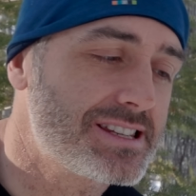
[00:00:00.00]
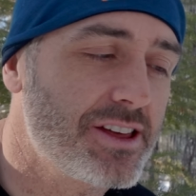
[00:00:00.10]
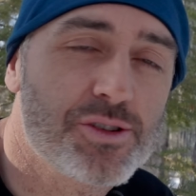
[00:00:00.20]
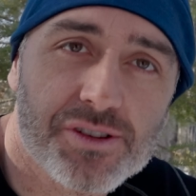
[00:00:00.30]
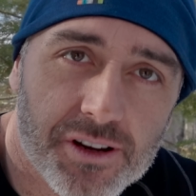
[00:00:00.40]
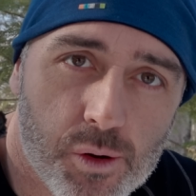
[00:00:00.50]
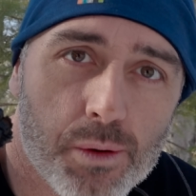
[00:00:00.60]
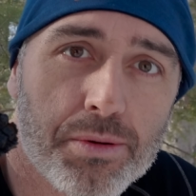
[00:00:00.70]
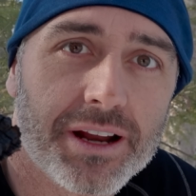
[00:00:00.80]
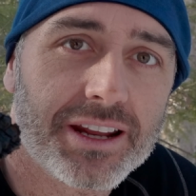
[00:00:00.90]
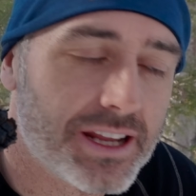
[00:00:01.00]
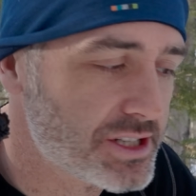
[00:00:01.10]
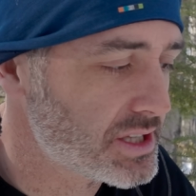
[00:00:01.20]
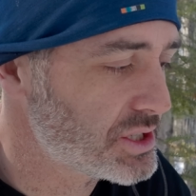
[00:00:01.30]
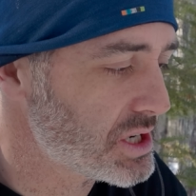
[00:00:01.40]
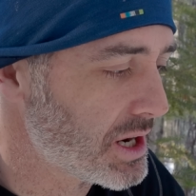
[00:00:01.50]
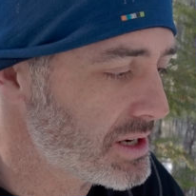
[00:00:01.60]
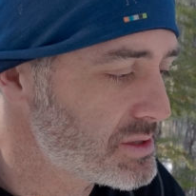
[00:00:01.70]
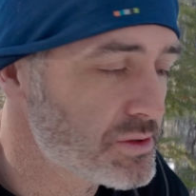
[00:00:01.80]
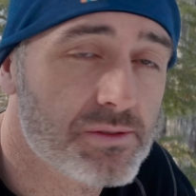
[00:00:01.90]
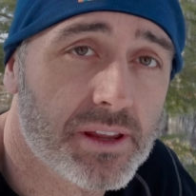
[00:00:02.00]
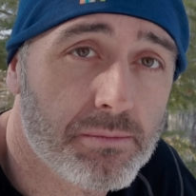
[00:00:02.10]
those are incorporated into the chaga, so it's really